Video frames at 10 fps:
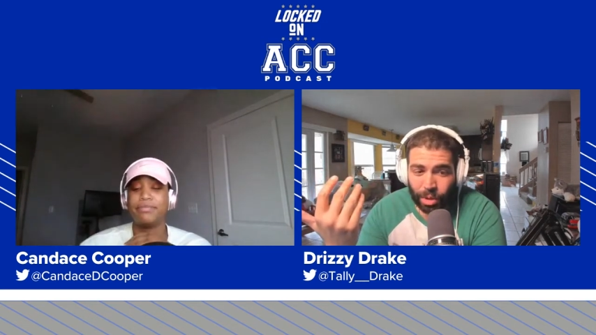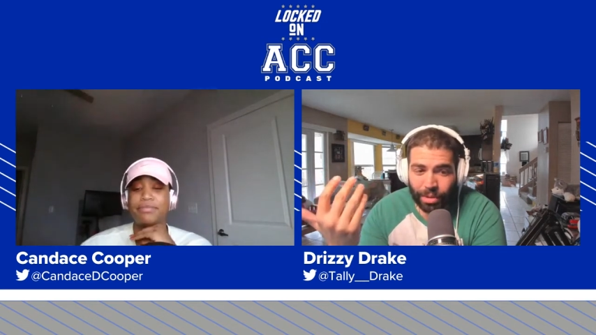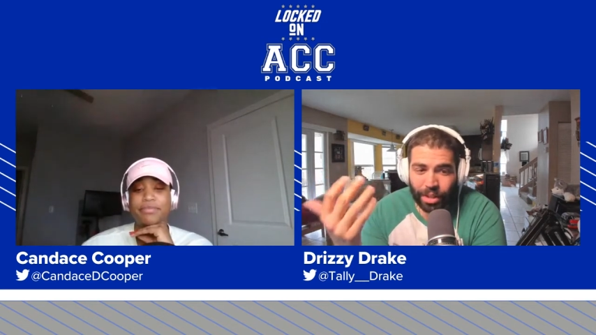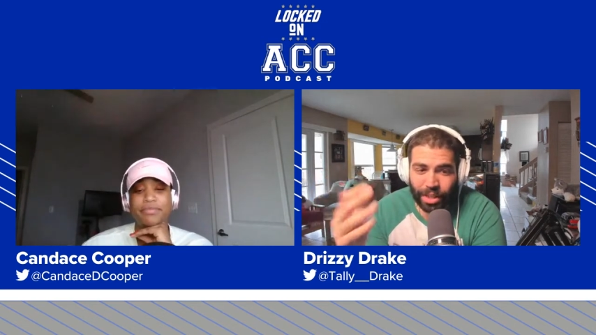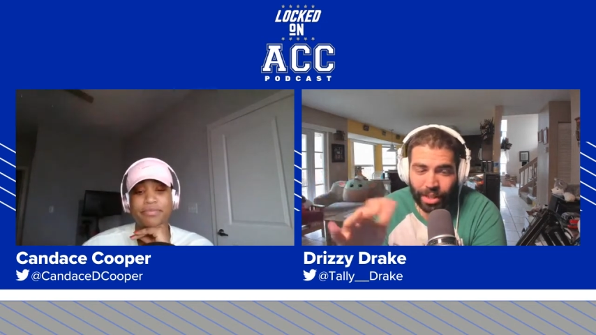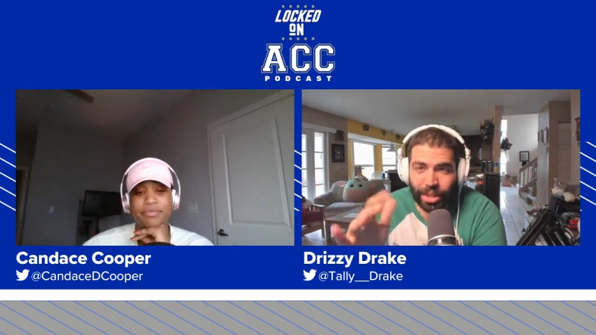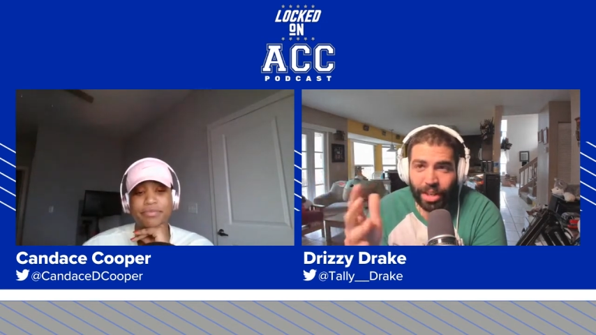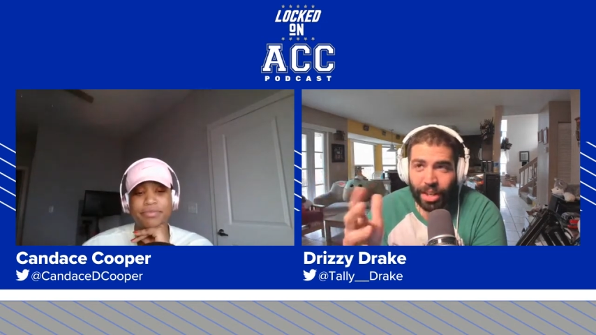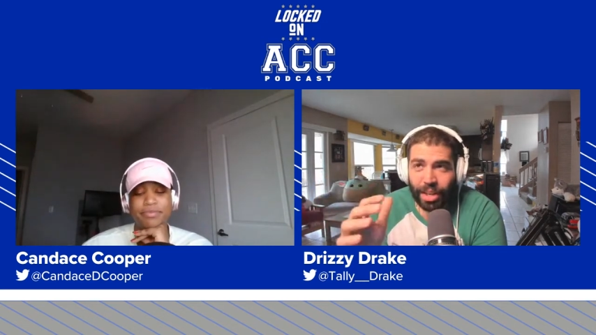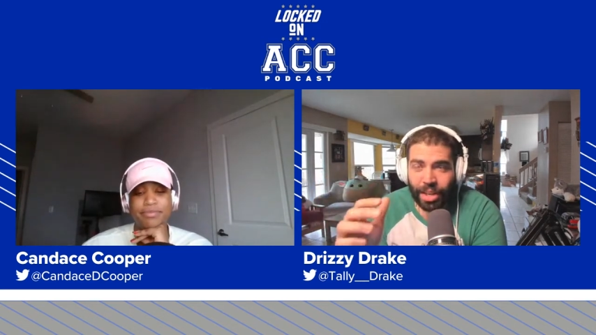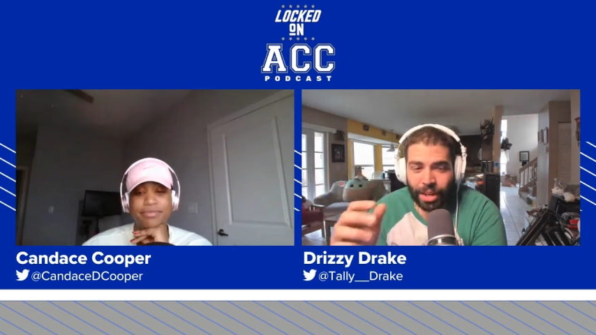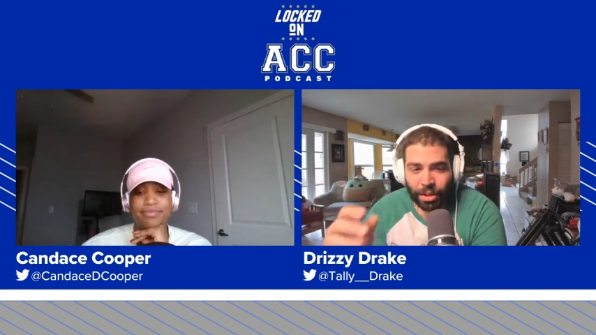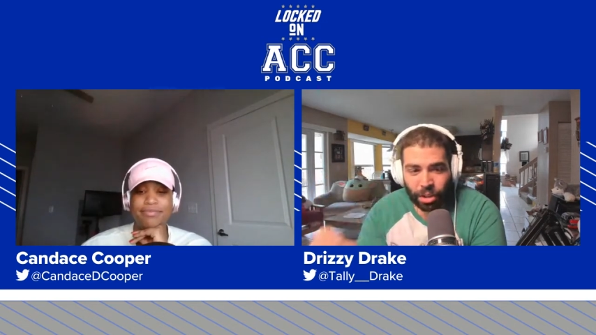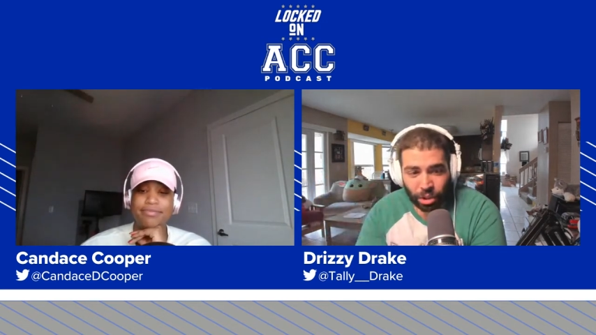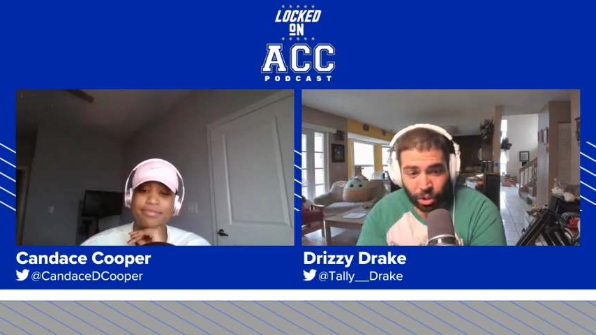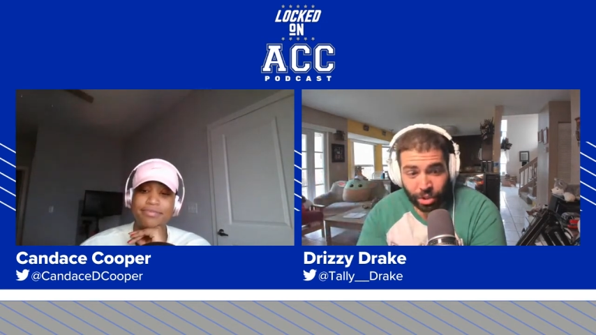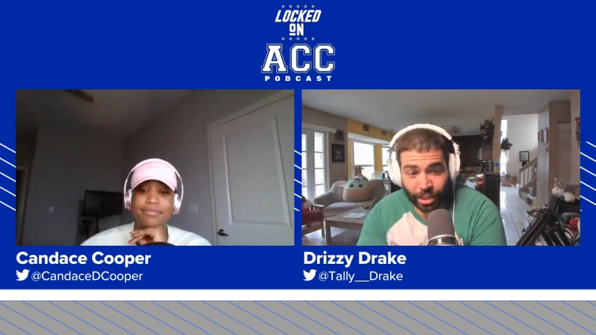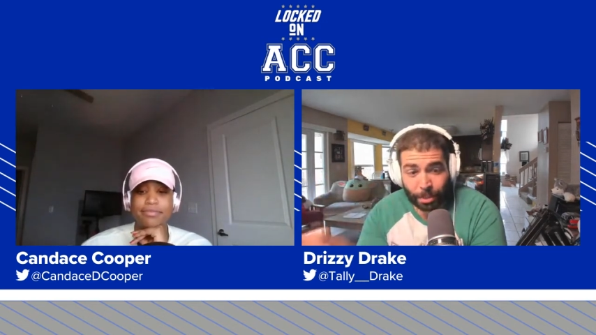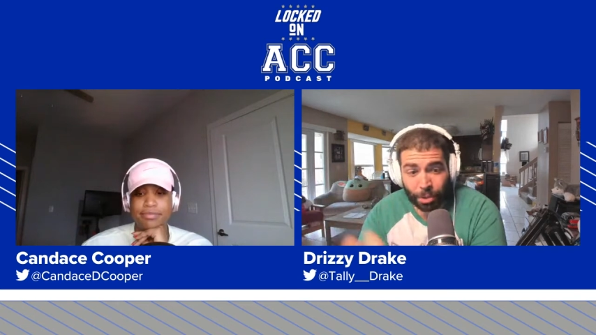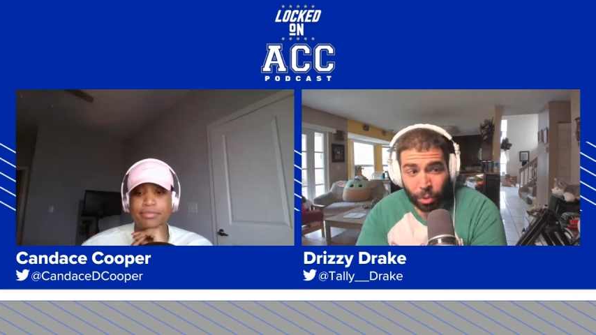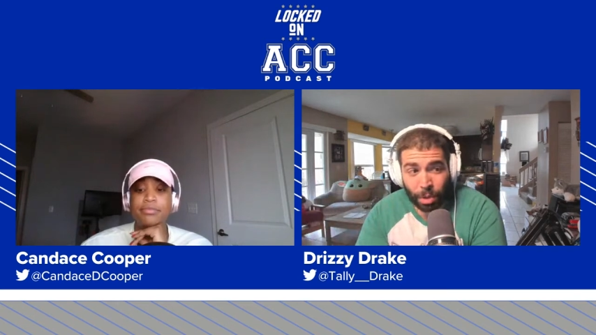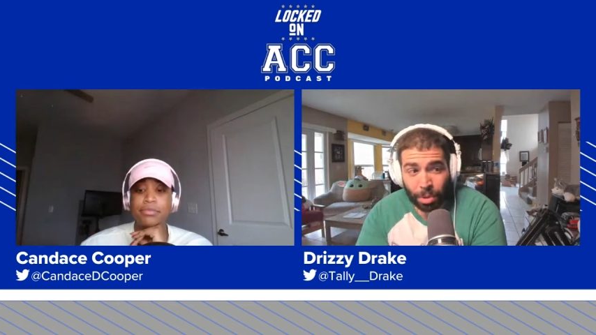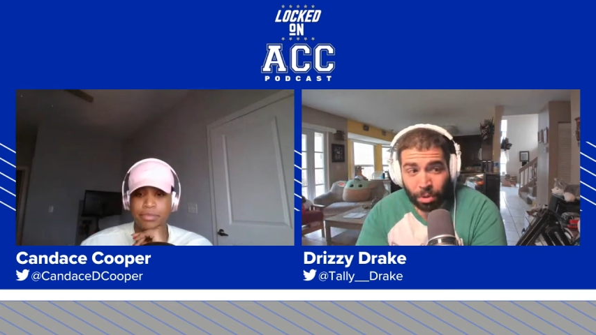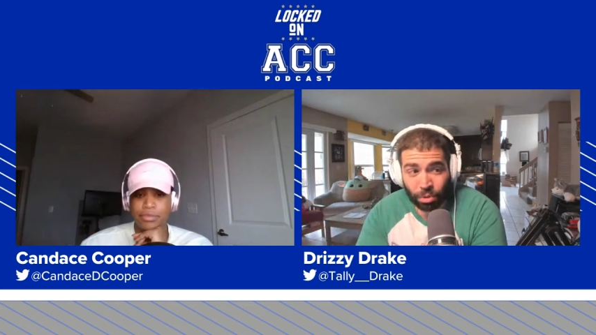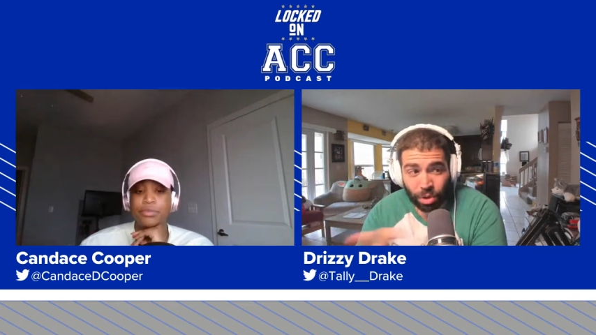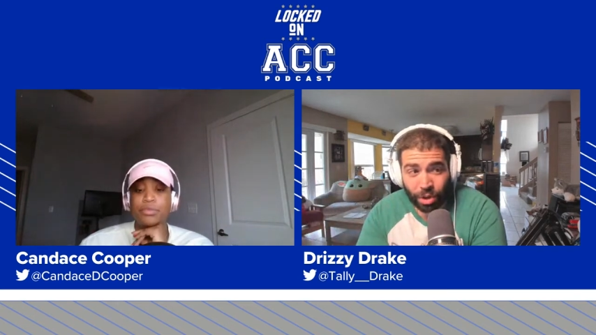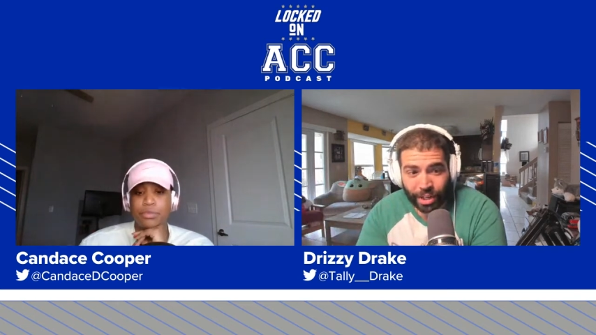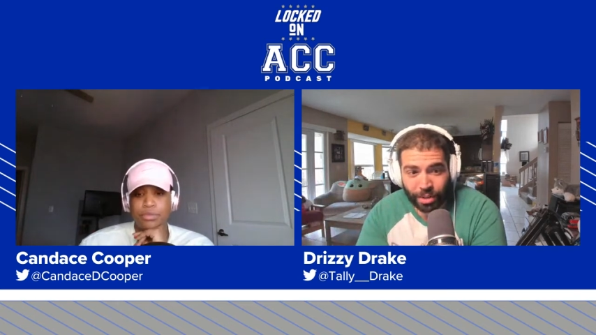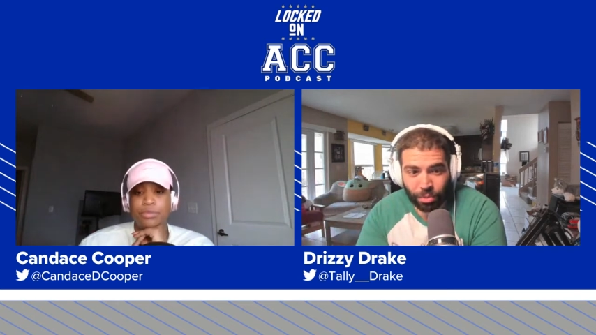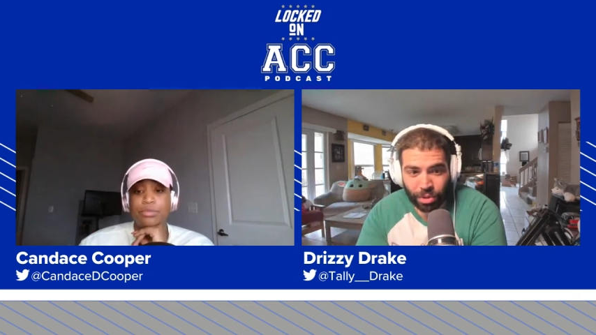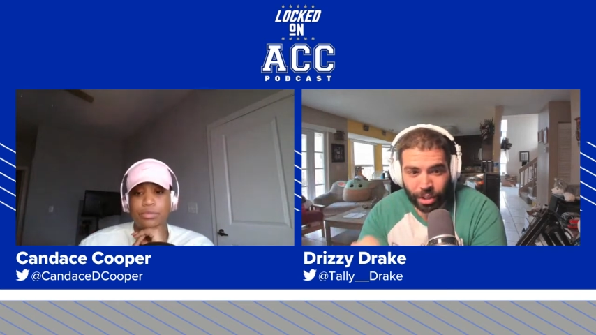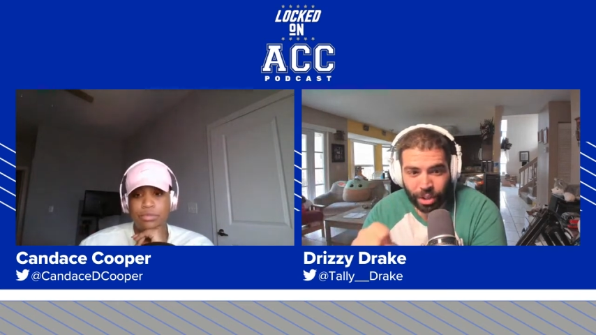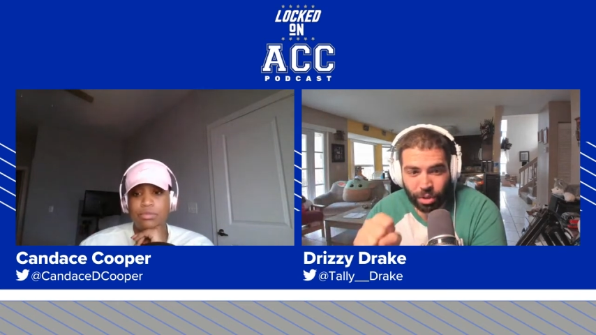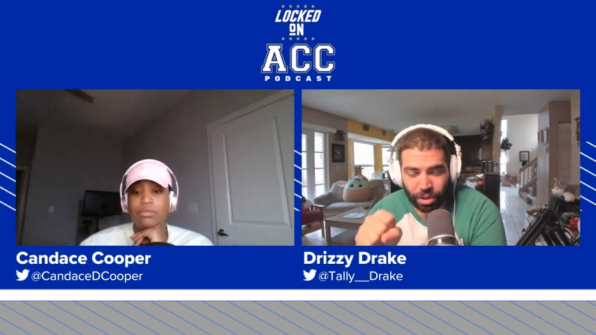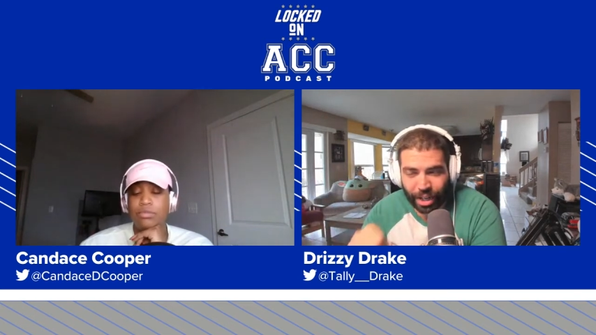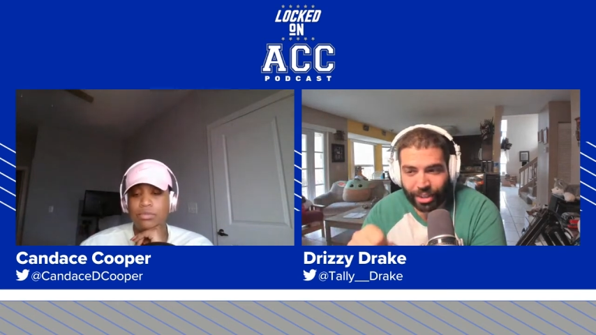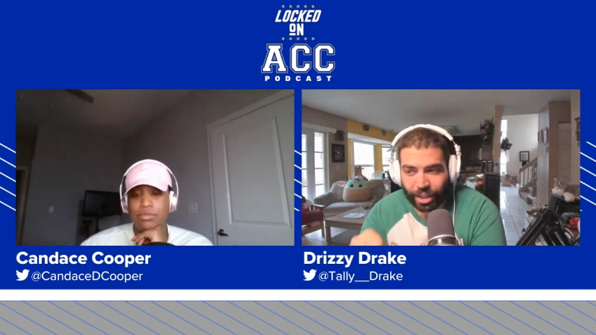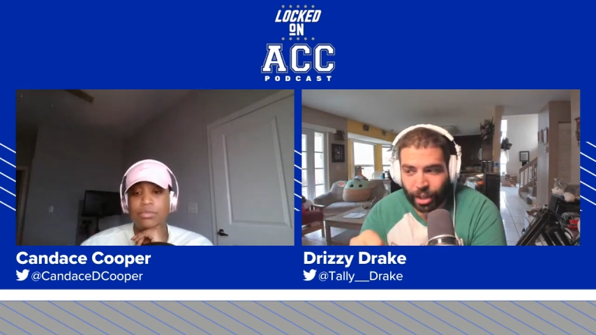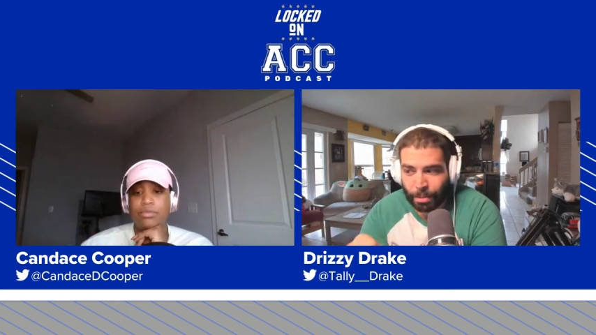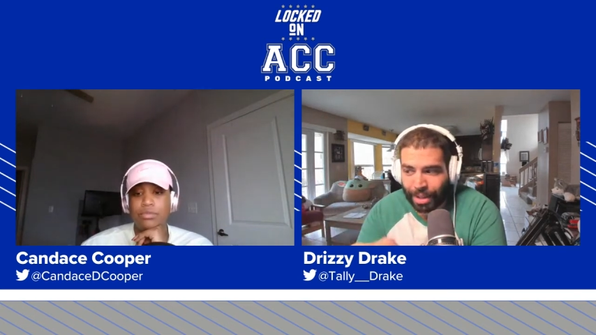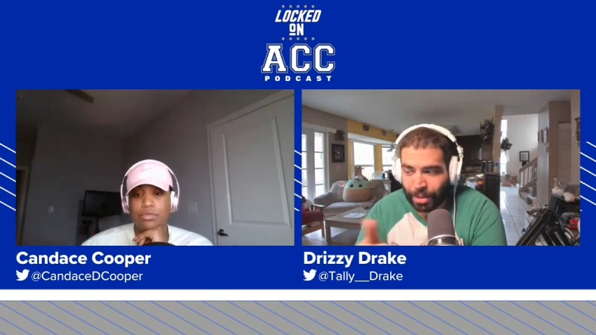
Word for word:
Speaker 1: Louisville, he closes out pretty well, but overall he didn't really, you know, light that up.